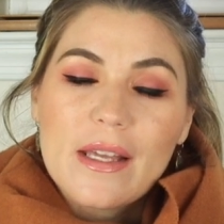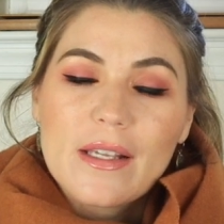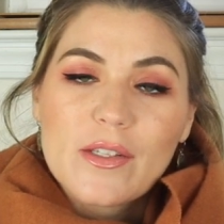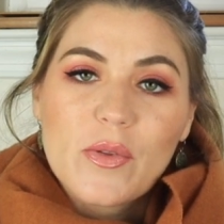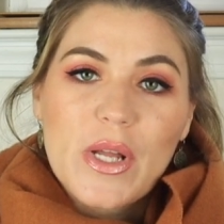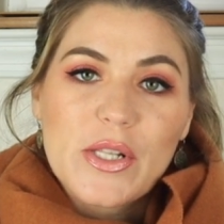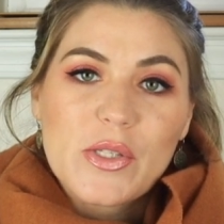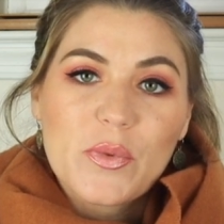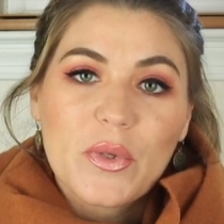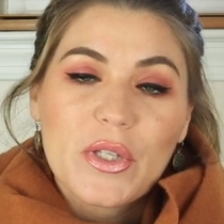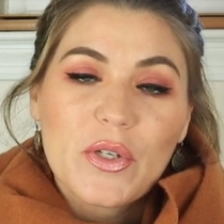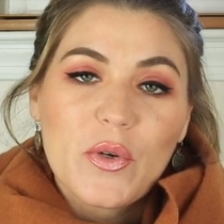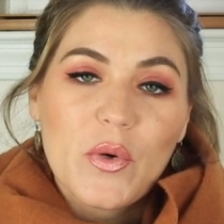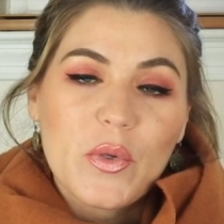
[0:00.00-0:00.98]
So that's
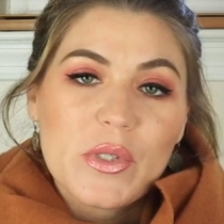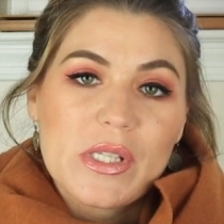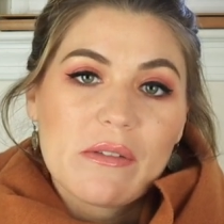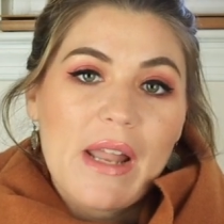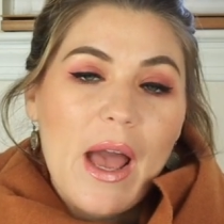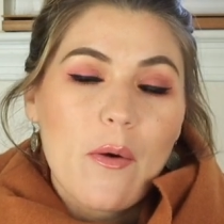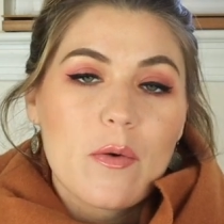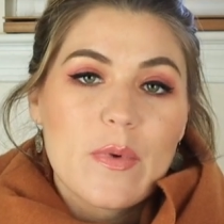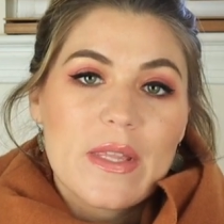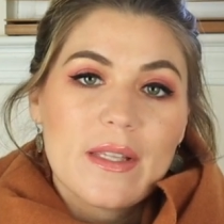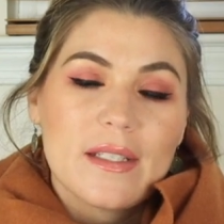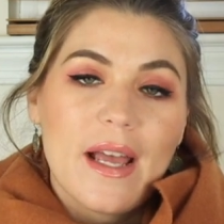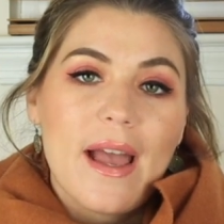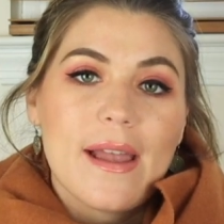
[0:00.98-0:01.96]
really cool. So now would be
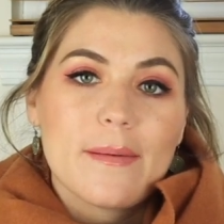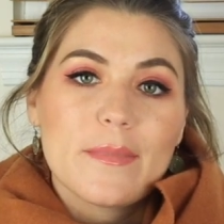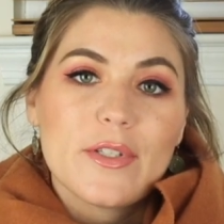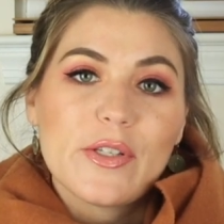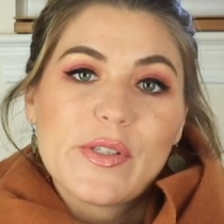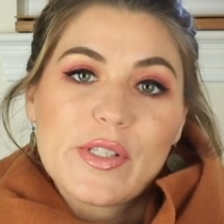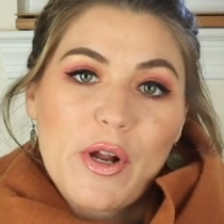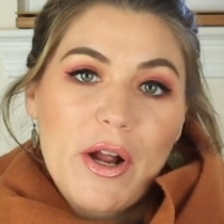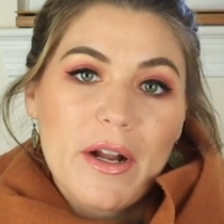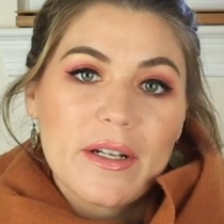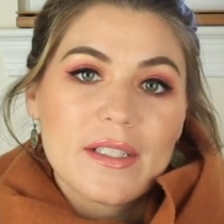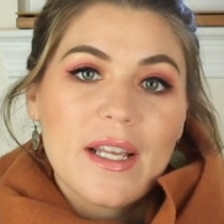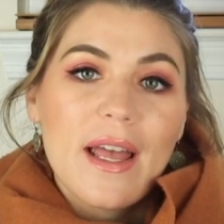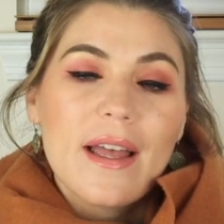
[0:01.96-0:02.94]
the time to
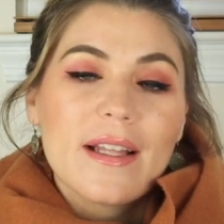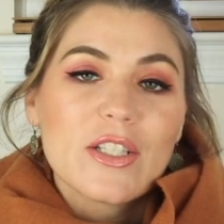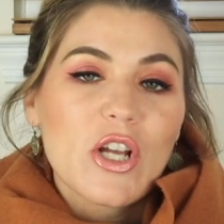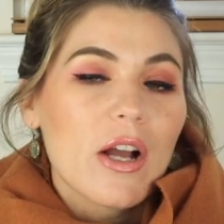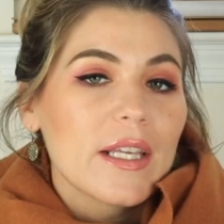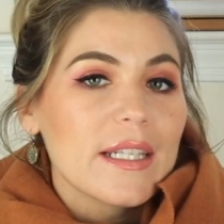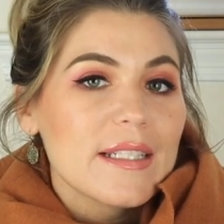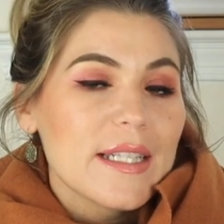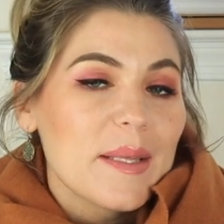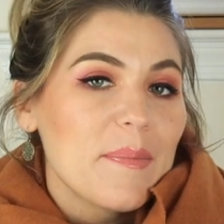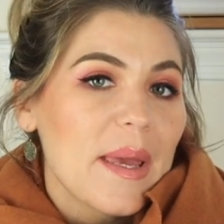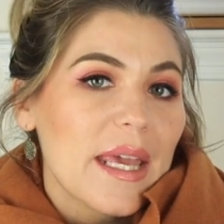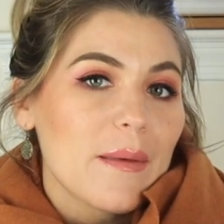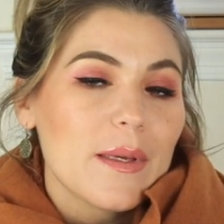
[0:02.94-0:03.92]
start talking to
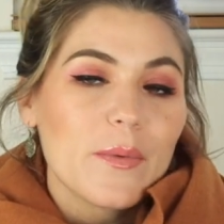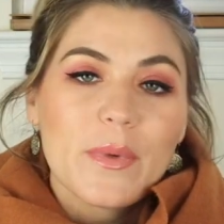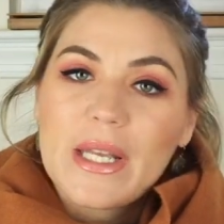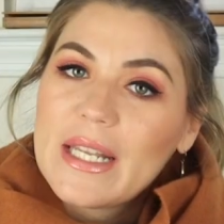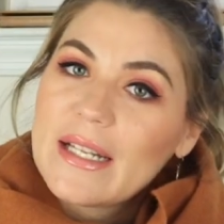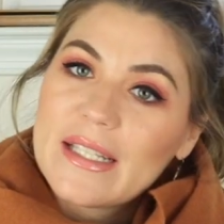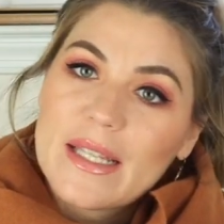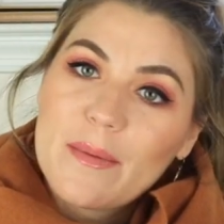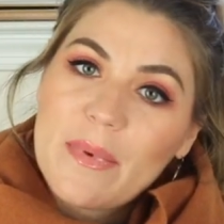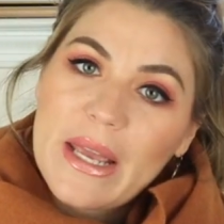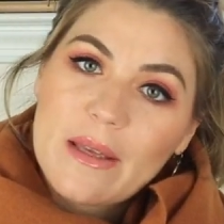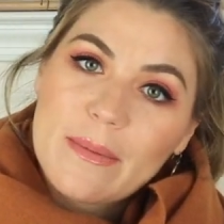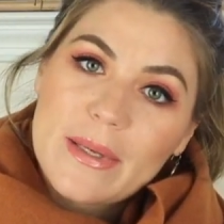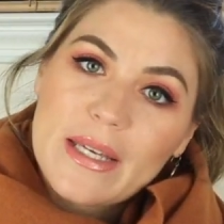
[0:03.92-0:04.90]
the baby, reading to the
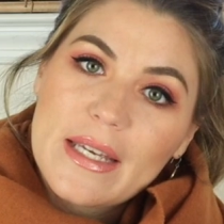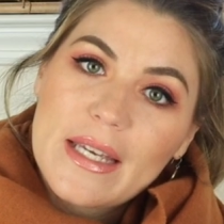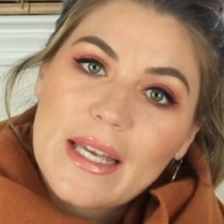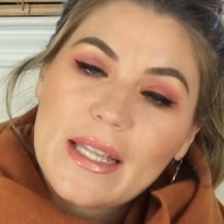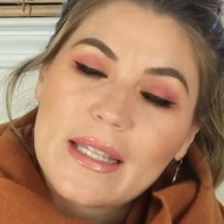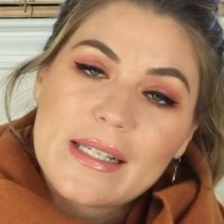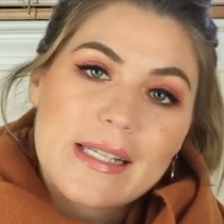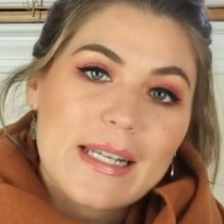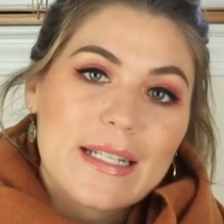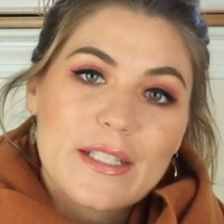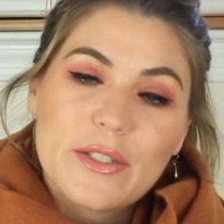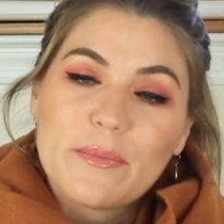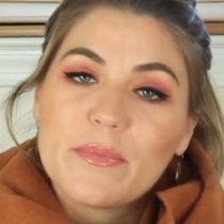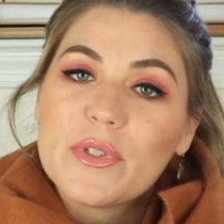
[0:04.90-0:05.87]
baby,
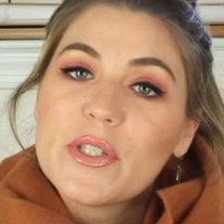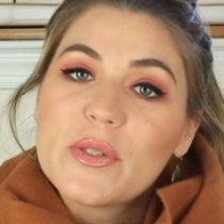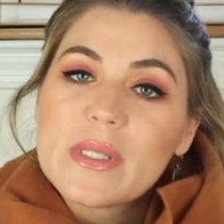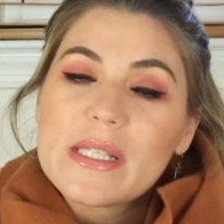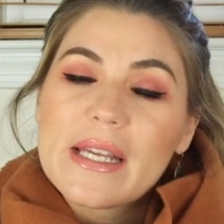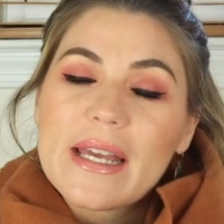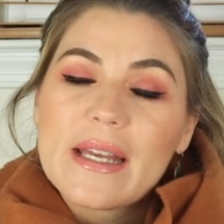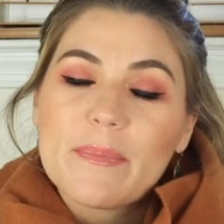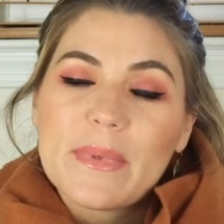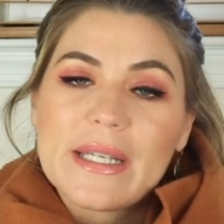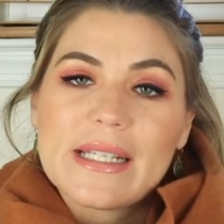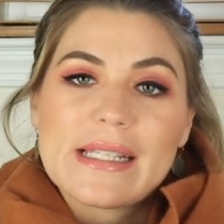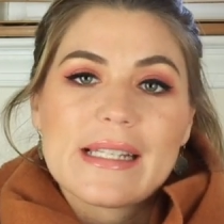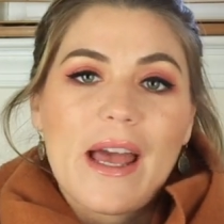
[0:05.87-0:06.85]
listening to music,
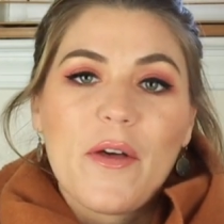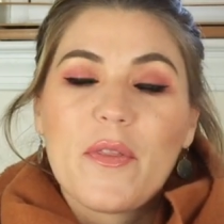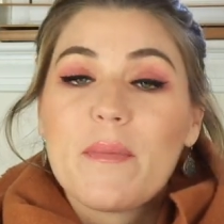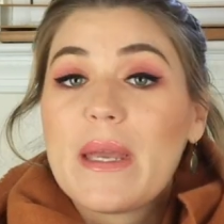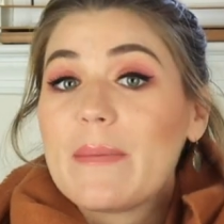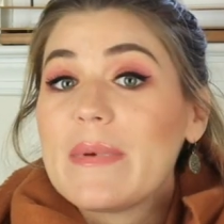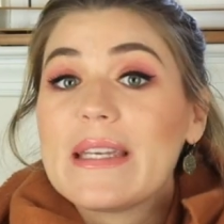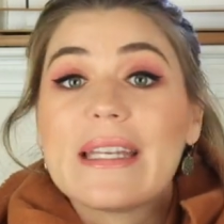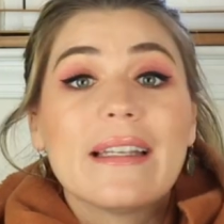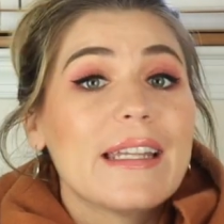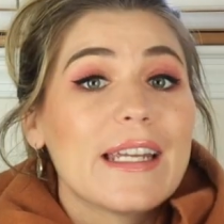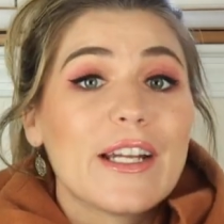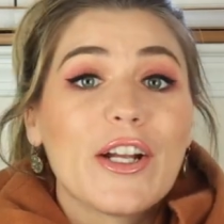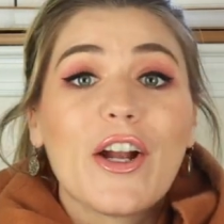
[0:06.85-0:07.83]
because now the baby can
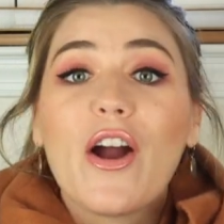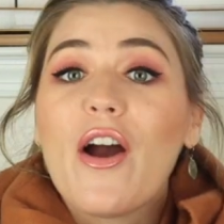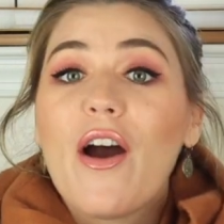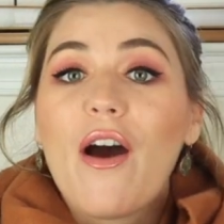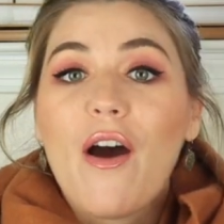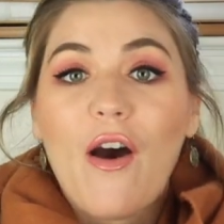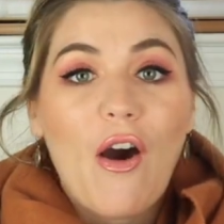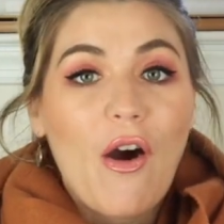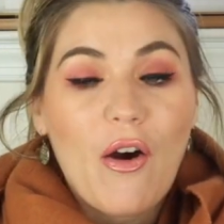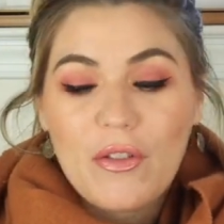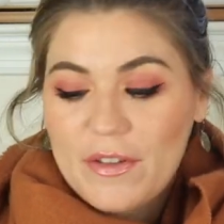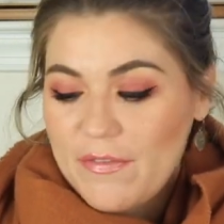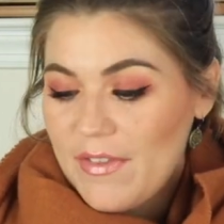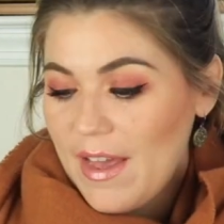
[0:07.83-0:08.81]
hear
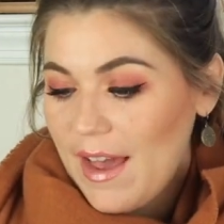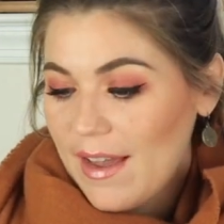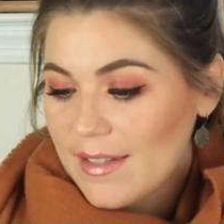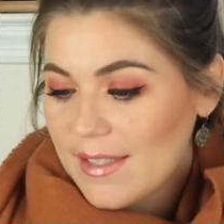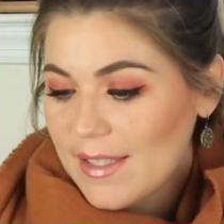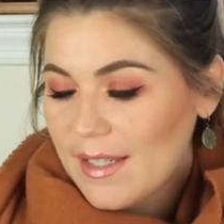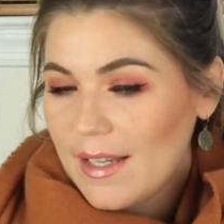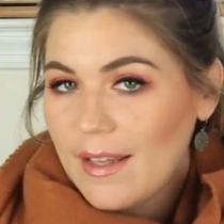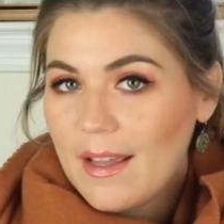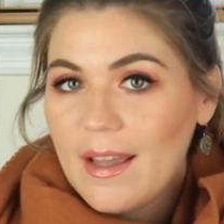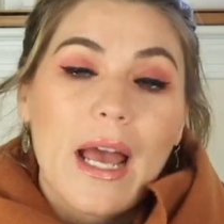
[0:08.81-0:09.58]
all of that.